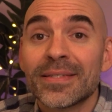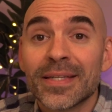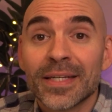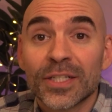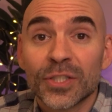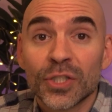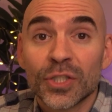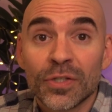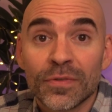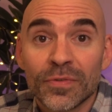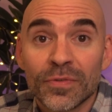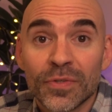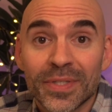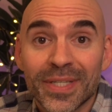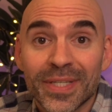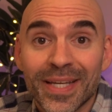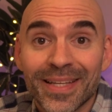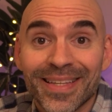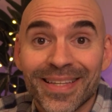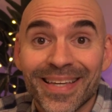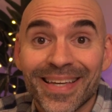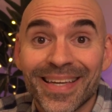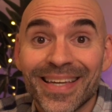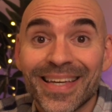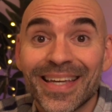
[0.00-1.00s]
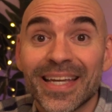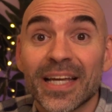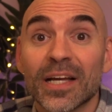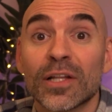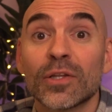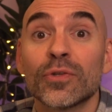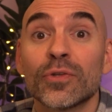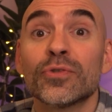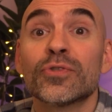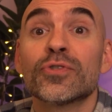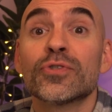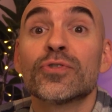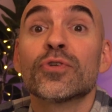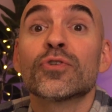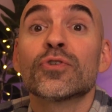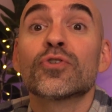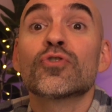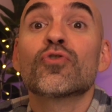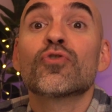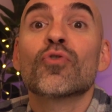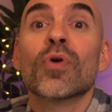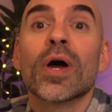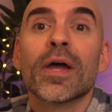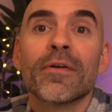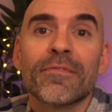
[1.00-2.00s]
section of the ten K includes the
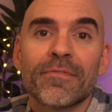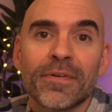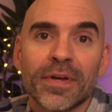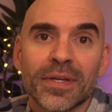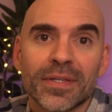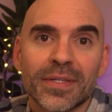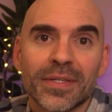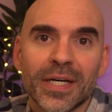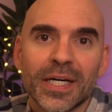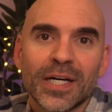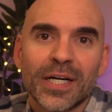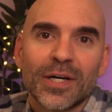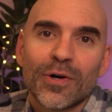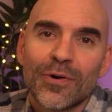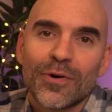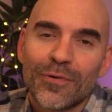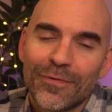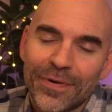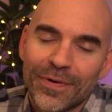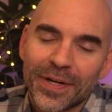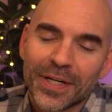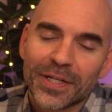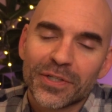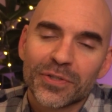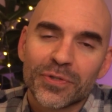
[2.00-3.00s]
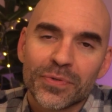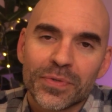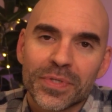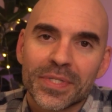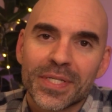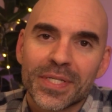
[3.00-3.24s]
trifecta of financial